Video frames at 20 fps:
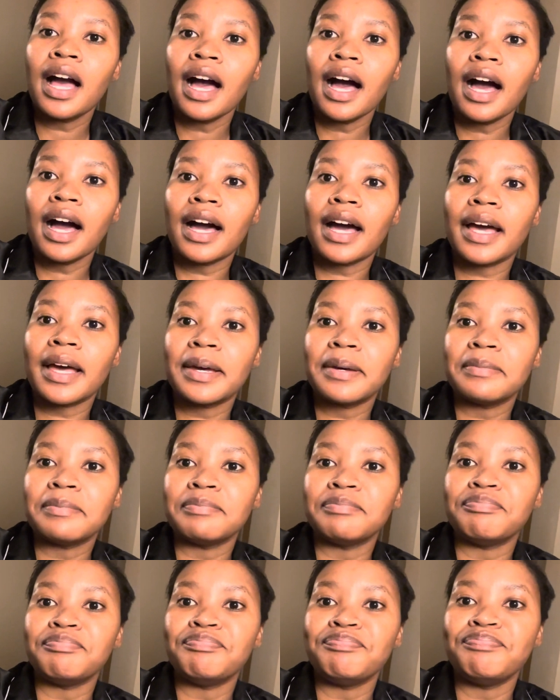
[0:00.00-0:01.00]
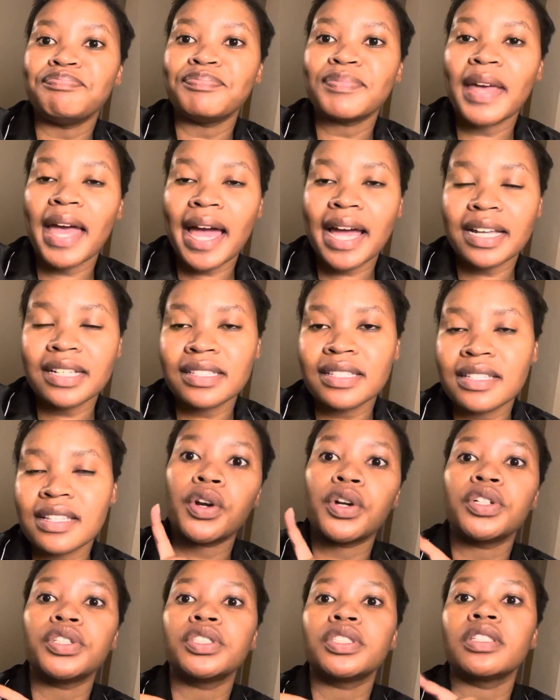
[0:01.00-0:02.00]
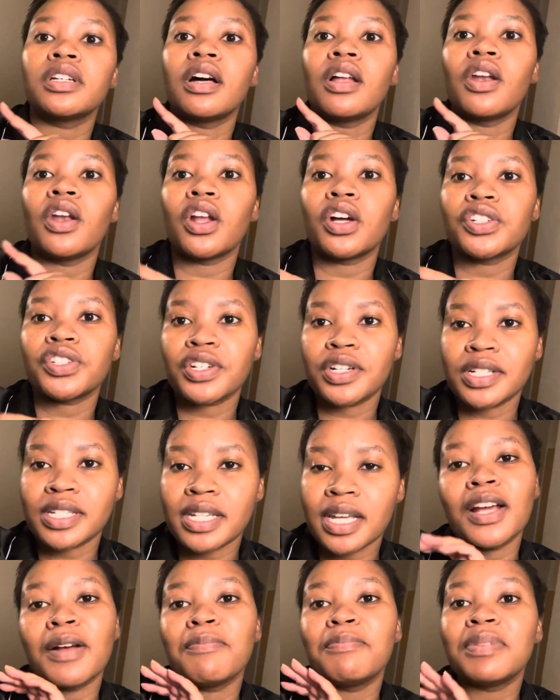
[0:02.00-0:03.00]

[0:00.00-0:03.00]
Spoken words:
I am at Road Lodge Hotel.